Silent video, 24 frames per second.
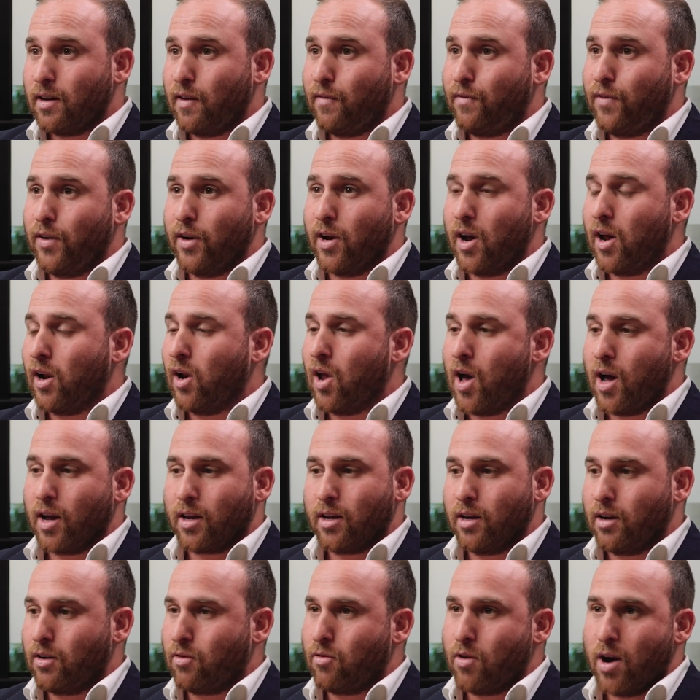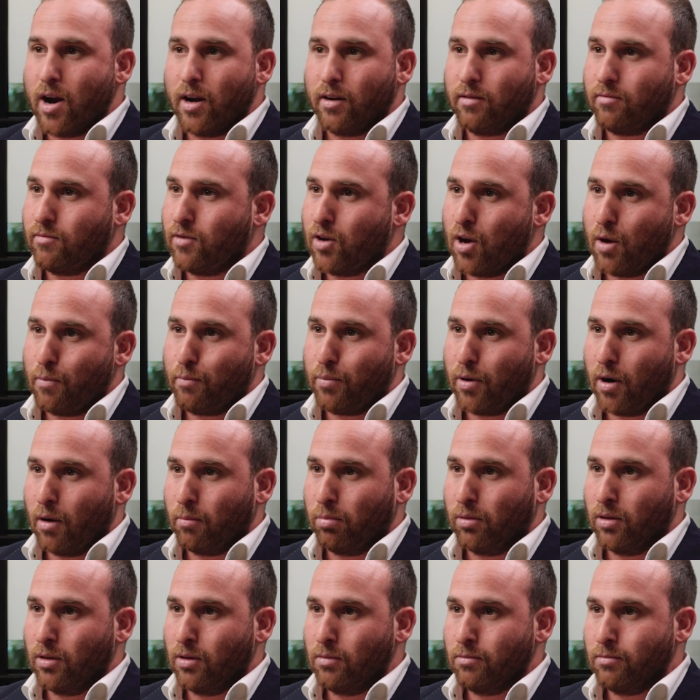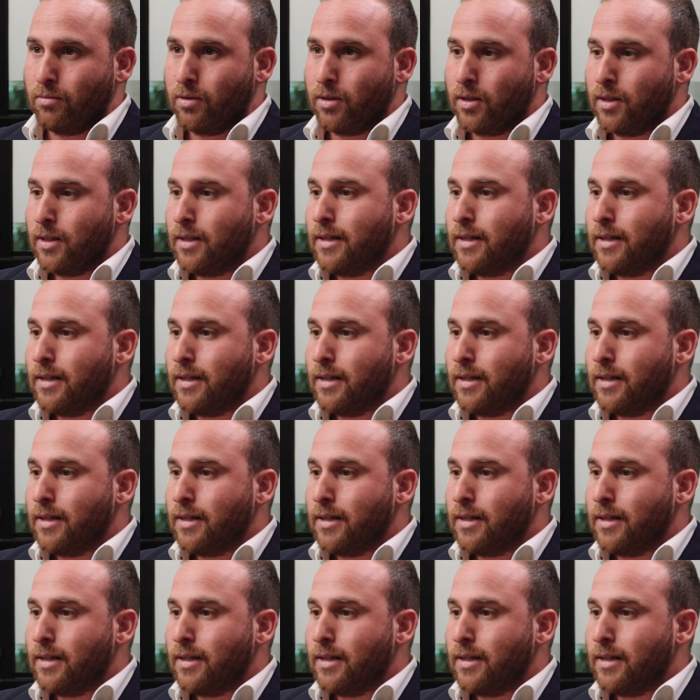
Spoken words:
If you don't like it, great, no problem.